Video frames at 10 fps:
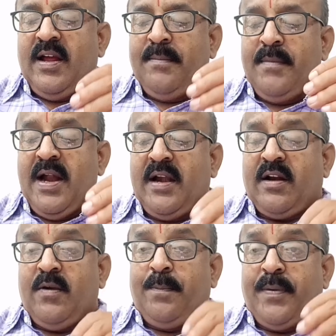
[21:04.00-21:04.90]
a matter
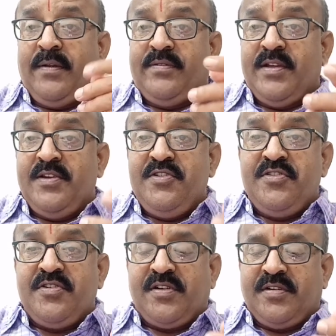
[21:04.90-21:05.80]
of
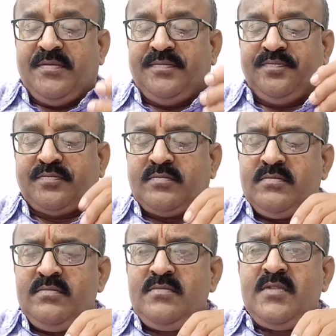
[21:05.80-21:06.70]
present.
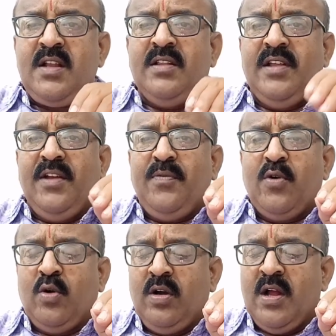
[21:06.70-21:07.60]

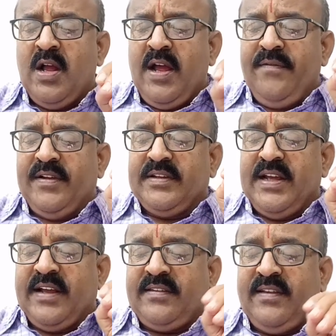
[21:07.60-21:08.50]
Therefore, with
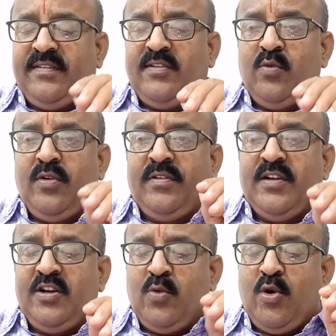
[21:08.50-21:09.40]
excessive
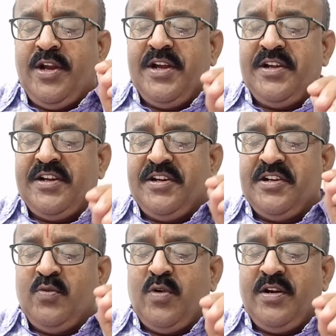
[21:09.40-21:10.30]
result
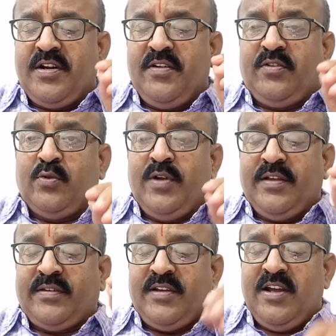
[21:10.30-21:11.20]
orientation, one tends to
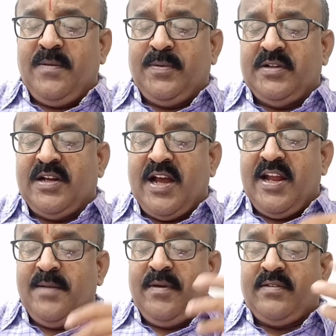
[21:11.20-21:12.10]
escape the
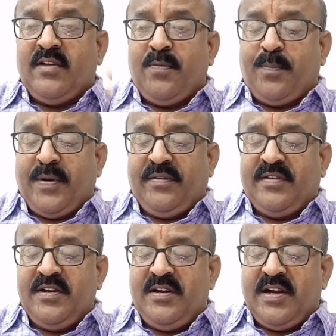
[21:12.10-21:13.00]
dynamics of
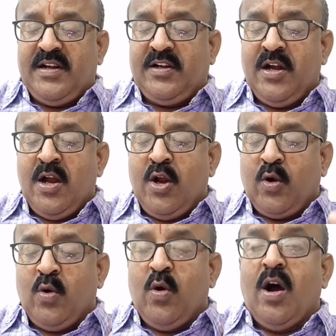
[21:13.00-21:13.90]
present and
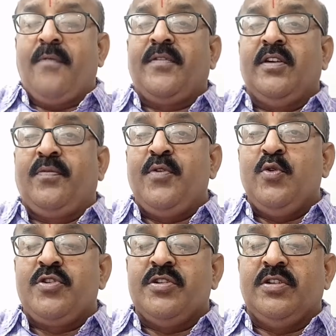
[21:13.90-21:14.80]
go after
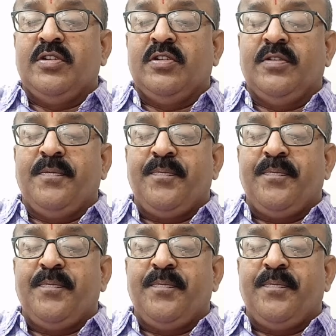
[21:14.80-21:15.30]
future.